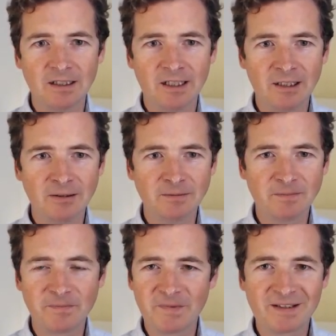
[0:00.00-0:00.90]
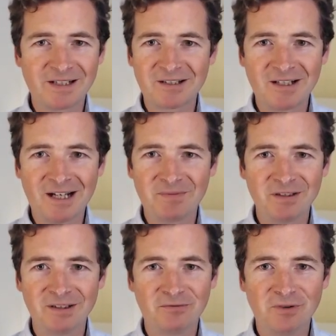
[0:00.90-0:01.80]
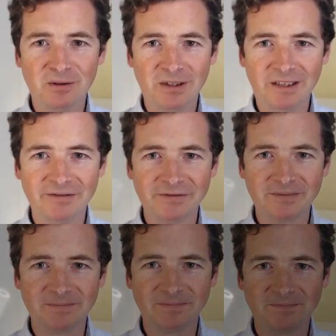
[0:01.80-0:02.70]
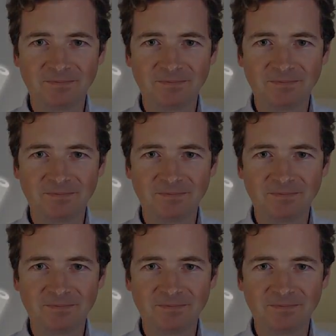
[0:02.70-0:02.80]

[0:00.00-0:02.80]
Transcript: Now, this doesn't happen in real life.